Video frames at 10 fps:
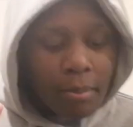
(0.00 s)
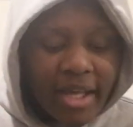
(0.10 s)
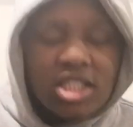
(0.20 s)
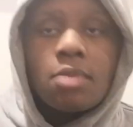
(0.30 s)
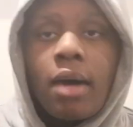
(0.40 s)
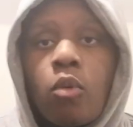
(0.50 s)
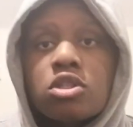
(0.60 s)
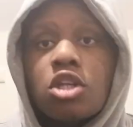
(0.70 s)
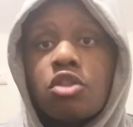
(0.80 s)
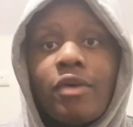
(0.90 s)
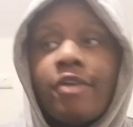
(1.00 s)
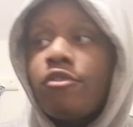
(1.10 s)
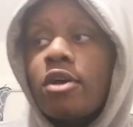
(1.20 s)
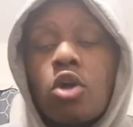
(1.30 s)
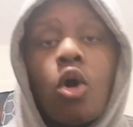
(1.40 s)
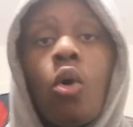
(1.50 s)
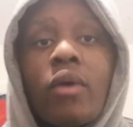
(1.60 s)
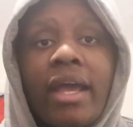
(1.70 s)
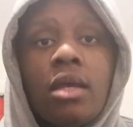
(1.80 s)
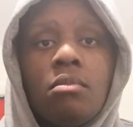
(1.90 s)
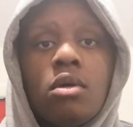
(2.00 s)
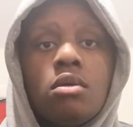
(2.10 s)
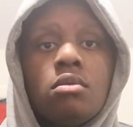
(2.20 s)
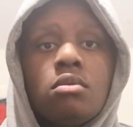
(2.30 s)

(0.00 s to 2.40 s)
Mason Mount was a threat throughout the whole game.